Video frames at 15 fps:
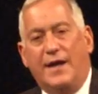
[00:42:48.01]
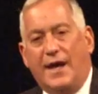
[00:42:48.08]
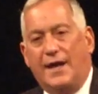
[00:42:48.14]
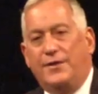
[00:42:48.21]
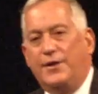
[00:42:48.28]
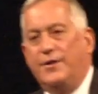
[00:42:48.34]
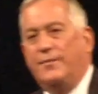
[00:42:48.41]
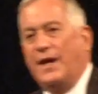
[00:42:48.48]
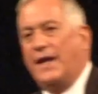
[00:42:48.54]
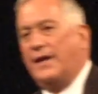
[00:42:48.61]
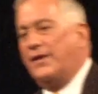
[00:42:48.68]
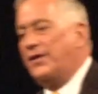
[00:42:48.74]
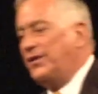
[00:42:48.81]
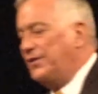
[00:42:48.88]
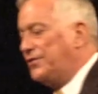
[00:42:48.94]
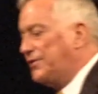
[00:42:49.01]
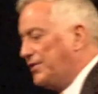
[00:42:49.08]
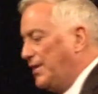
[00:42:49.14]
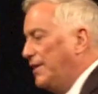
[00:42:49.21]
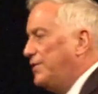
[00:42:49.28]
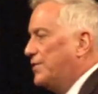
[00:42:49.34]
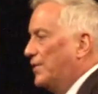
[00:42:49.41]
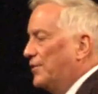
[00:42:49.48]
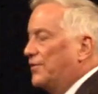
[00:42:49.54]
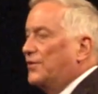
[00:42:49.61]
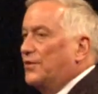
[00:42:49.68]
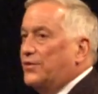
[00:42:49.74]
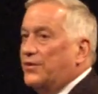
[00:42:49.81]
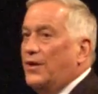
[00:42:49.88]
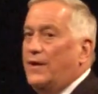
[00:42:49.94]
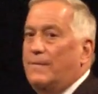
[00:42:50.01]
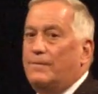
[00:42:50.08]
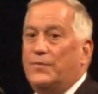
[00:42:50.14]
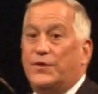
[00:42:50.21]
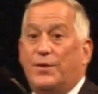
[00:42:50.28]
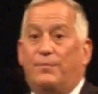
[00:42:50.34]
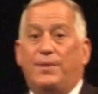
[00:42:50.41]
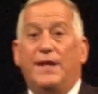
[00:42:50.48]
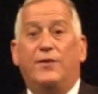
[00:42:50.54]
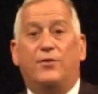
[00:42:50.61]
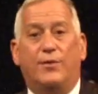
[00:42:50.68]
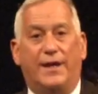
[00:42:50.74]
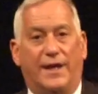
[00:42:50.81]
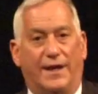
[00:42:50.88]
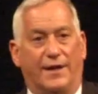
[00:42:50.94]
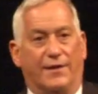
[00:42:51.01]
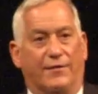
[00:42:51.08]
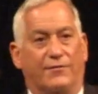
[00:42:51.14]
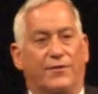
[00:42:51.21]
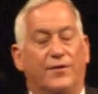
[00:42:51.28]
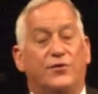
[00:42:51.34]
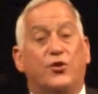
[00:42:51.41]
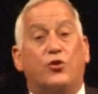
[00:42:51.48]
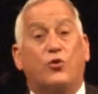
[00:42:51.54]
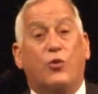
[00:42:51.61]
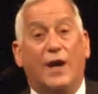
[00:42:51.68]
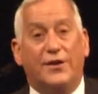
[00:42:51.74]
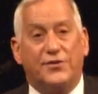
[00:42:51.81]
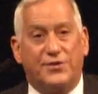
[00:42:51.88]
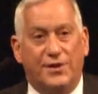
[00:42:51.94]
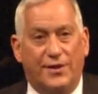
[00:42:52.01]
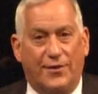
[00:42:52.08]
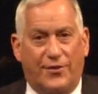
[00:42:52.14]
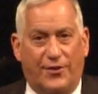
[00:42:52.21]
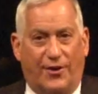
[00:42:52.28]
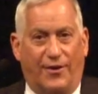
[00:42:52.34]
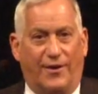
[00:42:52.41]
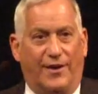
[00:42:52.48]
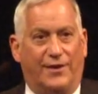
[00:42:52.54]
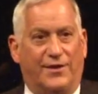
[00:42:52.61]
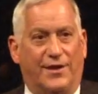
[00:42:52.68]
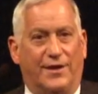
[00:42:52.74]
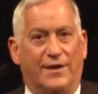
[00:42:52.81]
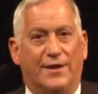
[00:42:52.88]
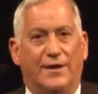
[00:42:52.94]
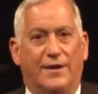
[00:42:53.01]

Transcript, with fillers: And the humanities teaches us to be creative, to question authority.